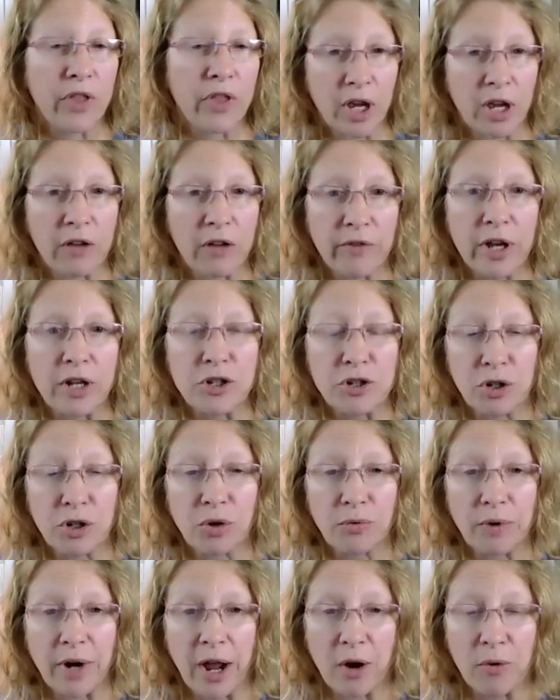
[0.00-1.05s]
the
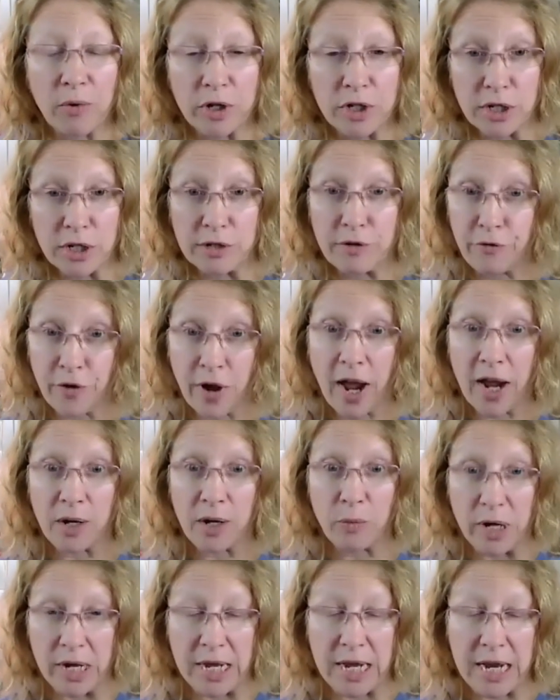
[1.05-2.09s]
conventional route, which is
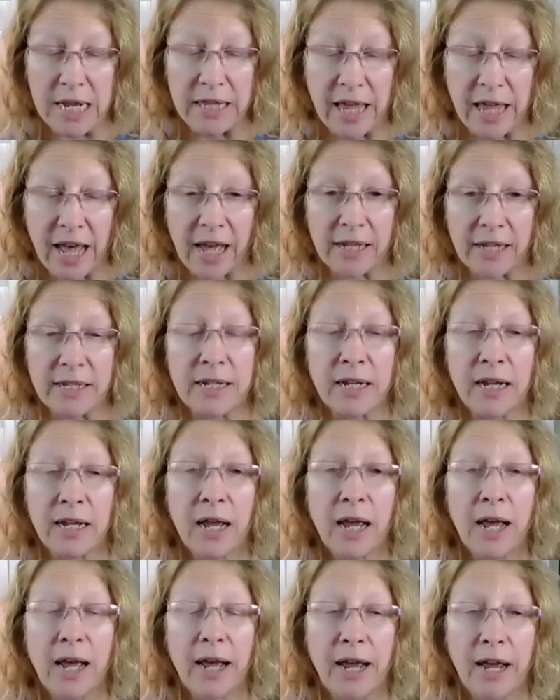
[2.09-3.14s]
fine. We need that.
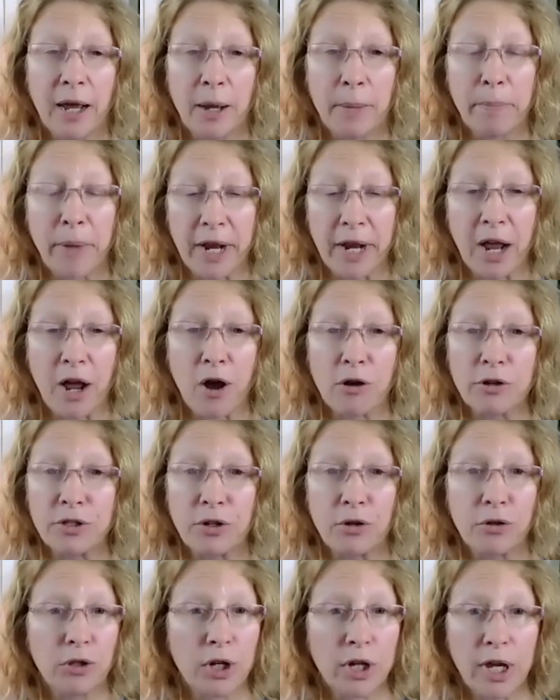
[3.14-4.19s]
But I
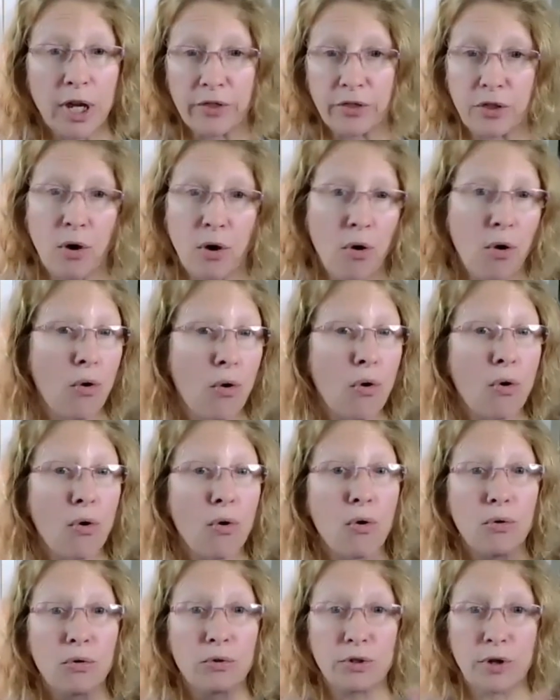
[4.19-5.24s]
also look at the
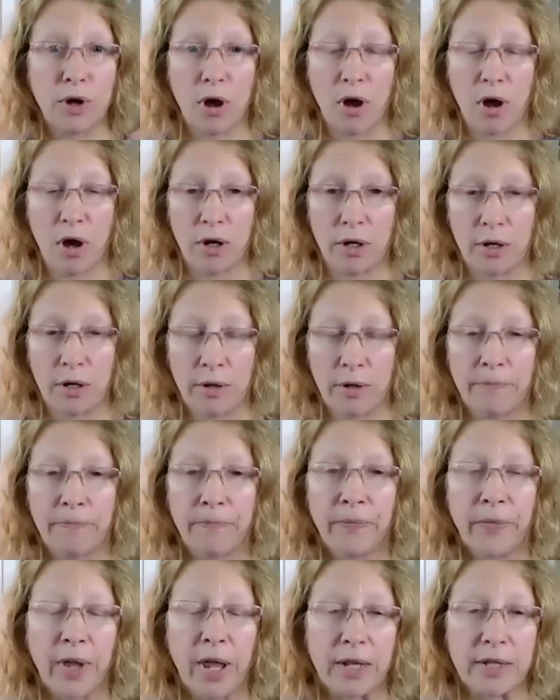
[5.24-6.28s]
whole dog
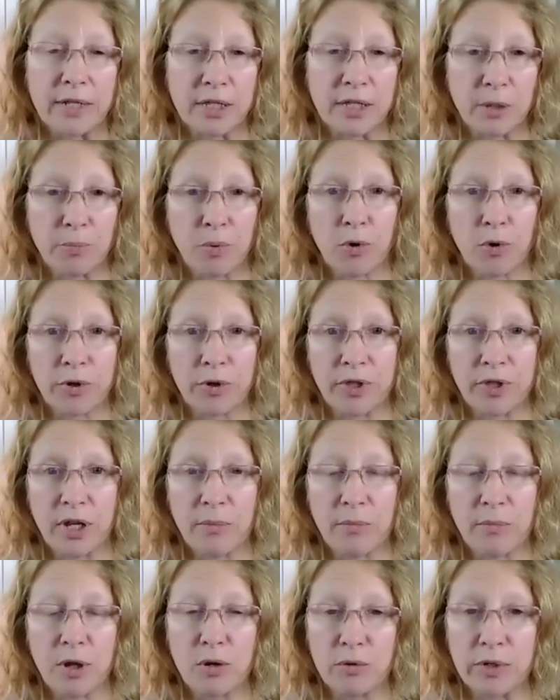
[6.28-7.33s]
and support
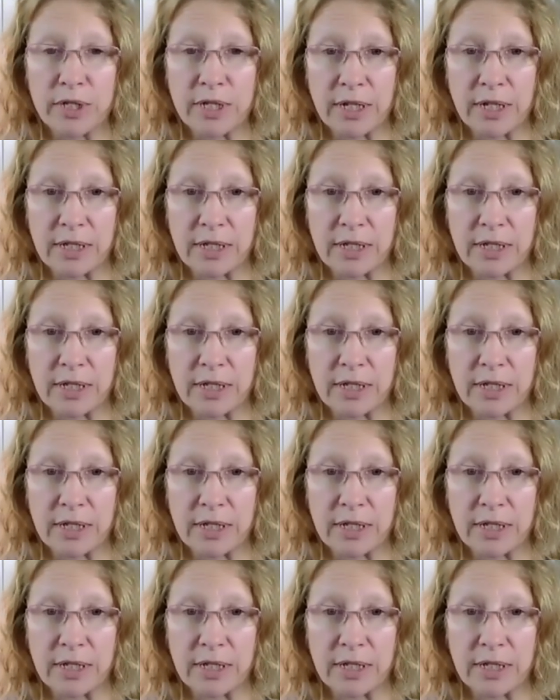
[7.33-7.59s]
the immune